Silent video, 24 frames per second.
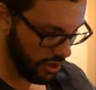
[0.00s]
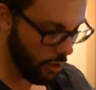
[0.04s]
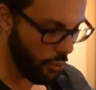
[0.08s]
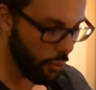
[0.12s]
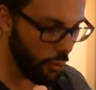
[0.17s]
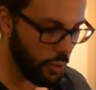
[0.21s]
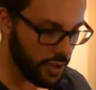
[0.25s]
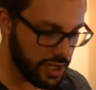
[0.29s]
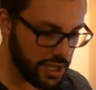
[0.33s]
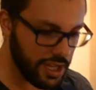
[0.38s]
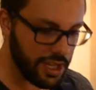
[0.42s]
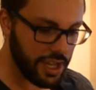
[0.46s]

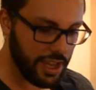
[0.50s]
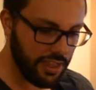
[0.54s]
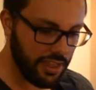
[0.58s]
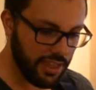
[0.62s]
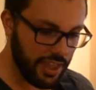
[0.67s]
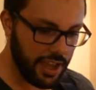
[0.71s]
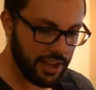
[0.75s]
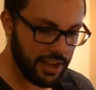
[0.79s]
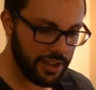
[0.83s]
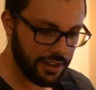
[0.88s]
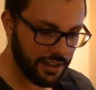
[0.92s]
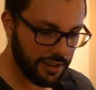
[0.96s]
When you get
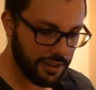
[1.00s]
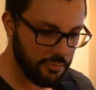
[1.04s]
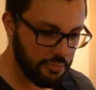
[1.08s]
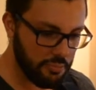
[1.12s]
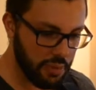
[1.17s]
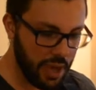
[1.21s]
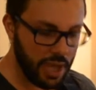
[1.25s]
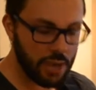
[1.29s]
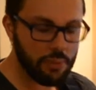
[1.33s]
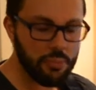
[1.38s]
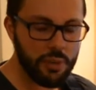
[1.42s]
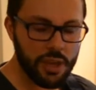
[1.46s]
that
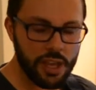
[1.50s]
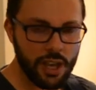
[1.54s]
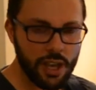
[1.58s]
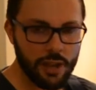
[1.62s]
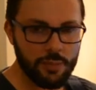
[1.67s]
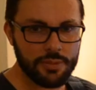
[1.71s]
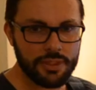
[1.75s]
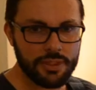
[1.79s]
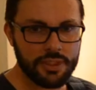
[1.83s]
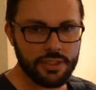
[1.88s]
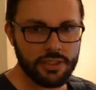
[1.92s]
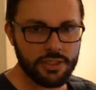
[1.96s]
back
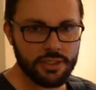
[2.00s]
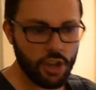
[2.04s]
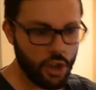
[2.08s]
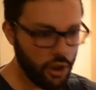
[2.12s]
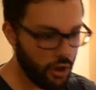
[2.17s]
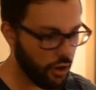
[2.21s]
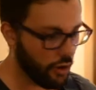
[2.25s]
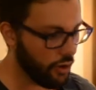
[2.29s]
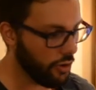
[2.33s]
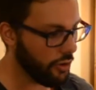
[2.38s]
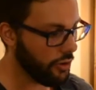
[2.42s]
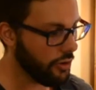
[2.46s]
pickup
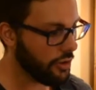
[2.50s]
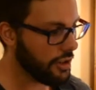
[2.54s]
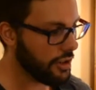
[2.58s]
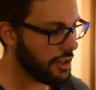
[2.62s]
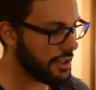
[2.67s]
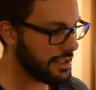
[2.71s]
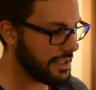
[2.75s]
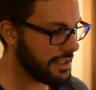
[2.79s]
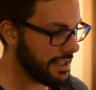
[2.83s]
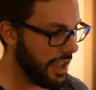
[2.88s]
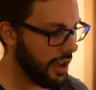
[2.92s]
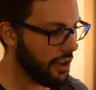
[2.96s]
tone
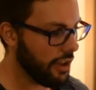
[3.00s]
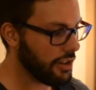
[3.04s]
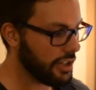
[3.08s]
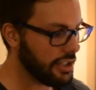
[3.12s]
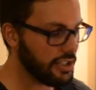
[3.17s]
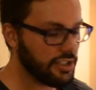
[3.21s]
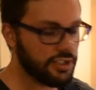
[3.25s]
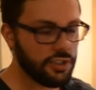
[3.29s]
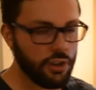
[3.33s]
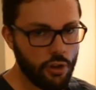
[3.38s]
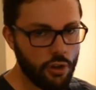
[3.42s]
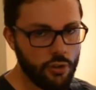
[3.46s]
sounding
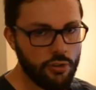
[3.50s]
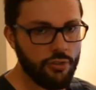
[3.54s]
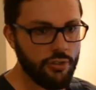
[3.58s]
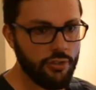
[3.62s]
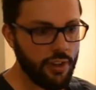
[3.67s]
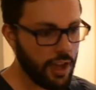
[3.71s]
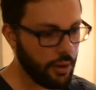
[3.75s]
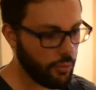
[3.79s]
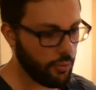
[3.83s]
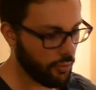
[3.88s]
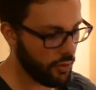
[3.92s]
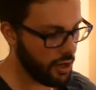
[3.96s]
so
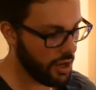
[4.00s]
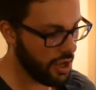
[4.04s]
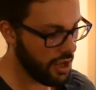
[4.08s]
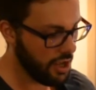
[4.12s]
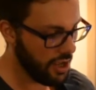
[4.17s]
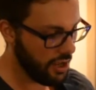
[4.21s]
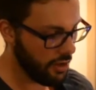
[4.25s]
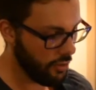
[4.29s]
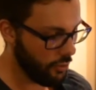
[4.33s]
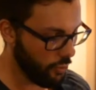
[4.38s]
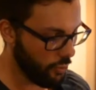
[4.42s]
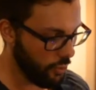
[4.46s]
fat
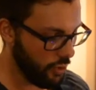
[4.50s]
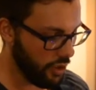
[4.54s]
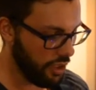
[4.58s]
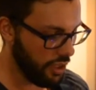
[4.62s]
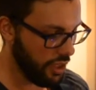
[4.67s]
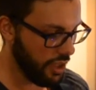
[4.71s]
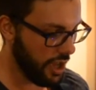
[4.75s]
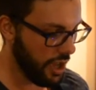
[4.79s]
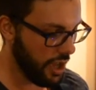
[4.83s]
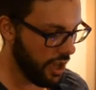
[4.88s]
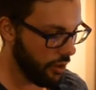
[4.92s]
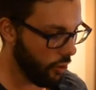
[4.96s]

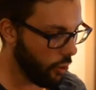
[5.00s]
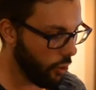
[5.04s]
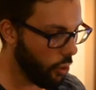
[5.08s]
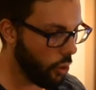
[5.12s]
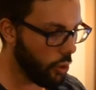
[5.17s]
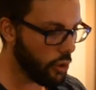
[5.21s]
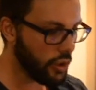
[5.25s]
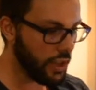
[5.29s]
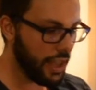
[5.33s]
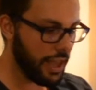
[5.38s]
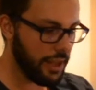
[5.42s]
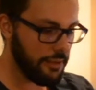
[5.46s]
with
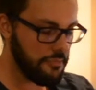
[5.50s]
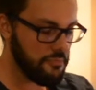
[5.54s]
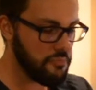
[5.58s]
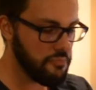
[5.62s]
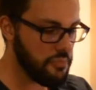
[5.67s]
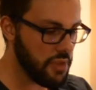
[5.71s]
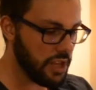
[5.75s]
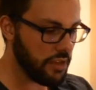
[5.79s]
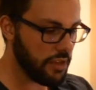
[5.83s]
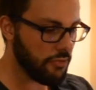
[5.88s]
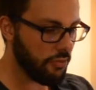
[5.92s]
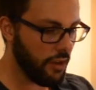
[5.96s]
all that
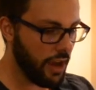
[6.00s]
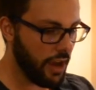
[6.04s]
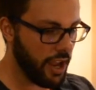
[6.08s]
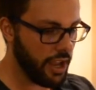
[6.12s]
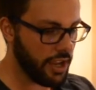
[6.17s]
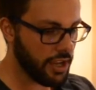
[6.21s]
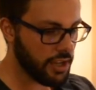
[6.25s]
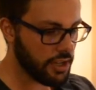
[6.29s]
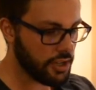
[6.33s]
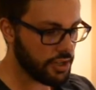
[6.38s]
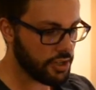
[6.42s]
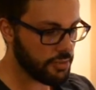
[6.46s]

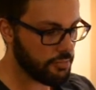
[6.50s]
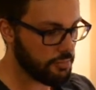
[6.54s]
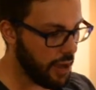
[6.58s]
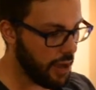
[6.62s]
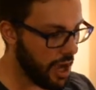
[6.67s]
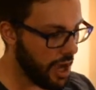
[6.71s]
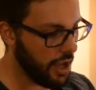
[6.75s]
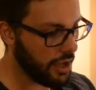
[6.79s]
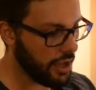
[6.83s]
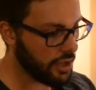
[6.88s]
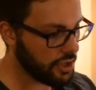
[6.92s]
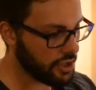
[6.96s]
mid-range
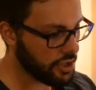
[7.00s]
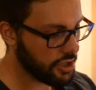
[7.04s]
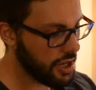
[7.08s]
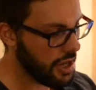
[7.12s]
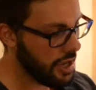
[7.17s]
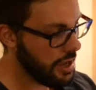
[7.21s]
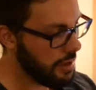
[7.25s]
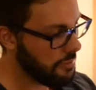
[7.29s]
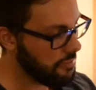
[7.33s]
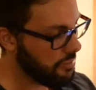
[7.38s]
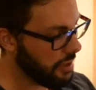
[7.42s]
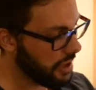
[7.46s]
punch
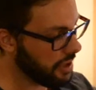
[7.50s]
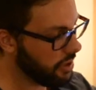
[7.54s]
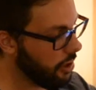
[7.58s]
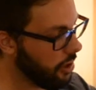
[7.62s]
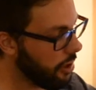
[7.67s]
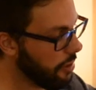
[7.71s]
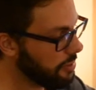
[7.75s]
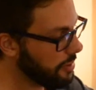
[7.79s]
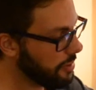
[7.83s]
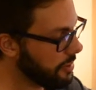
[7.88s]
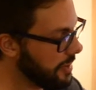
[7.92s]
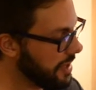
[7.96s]
but
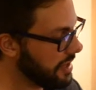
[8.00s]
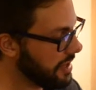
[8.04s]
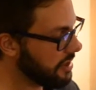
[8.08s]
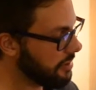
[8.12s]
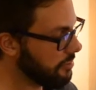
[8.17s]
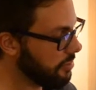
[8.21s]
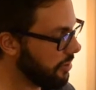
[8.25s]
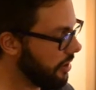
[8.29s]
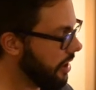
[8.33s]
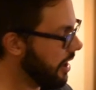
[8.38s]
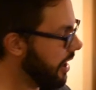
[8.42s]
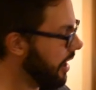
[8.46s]

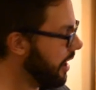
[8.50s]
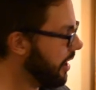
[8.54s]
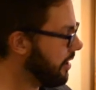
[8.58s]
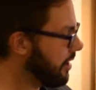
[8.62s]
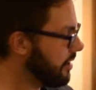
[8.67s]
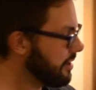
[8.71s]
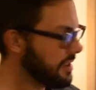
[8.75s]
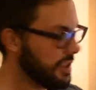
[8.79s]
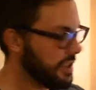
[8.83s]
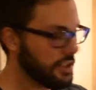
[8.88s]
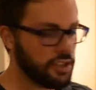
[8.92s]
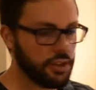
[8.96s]
complemented by
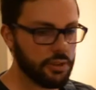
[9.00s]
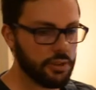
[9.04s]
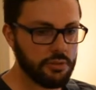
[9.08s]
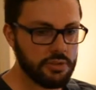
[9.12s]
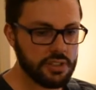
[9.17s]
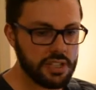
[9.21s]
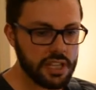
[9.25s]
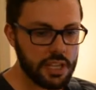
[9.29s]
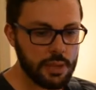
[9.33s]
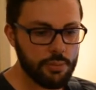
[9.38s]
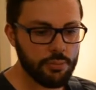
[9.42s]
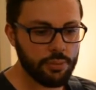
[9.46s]
such a
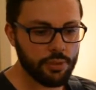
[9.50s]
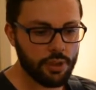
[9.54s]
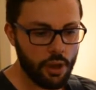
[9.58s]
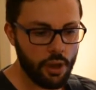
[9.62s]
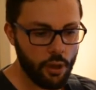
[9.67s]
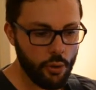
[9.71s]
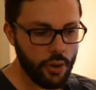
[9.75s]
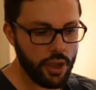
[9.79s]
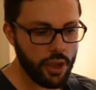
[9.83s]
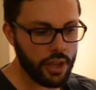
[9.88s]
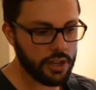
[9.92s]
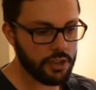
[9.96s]
deep
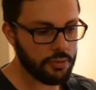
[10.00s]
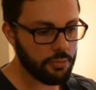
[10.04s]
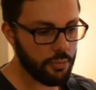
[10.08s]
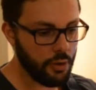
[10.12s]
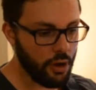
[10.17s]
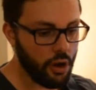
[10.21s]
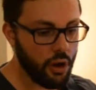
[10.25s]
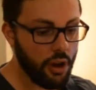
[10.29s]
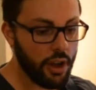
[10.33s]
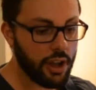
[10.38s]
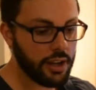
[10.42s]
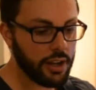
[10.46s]
low end
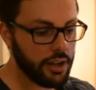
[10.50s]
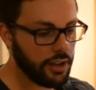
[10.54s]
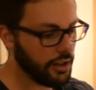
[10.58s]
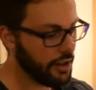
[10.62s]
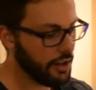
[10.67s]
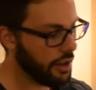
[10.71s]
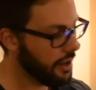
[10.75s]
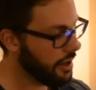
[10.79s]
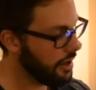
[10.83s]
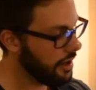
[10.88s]
behind it,